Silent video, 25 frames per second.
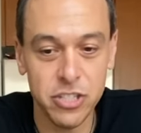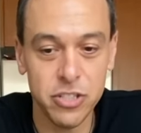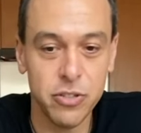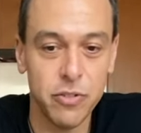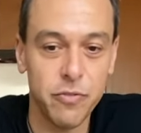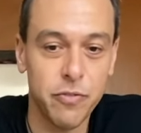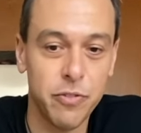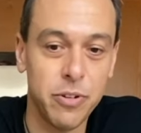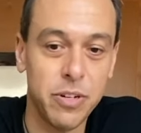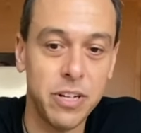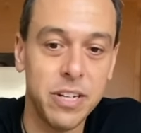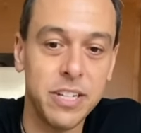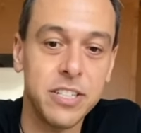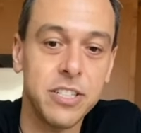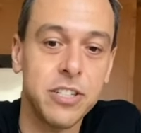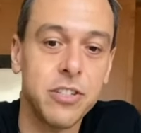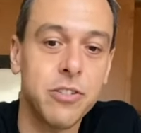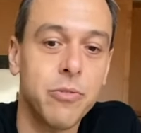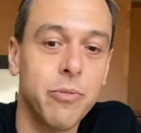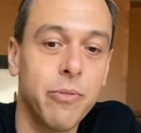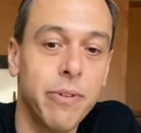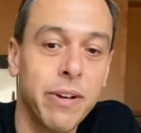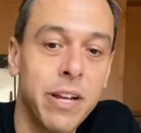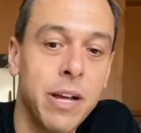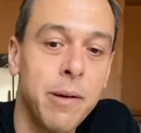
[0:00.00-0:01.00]
so if you're at least
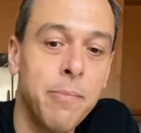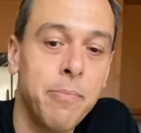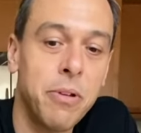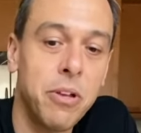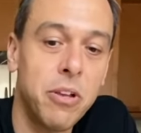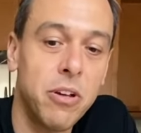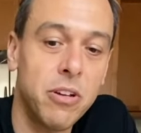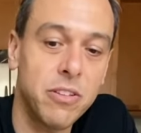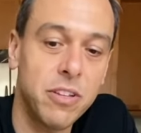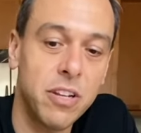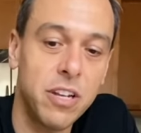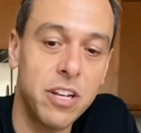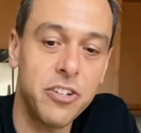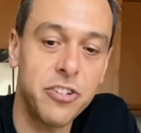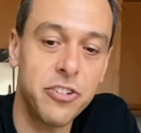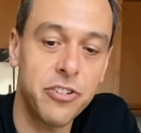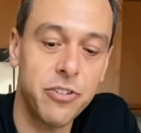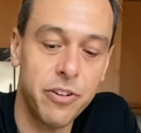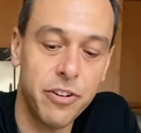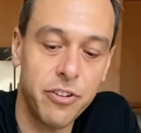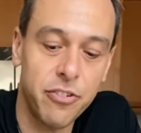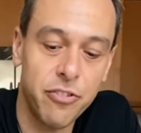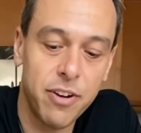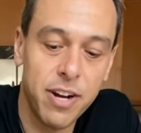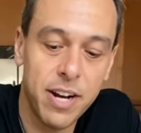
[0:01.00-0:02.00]
3 up along the
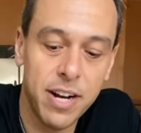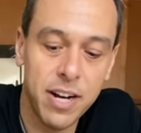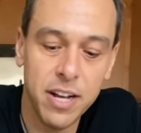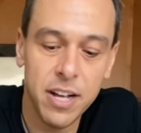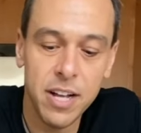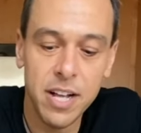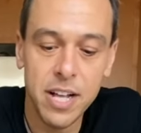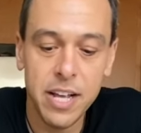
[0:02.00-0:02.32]
Legendary track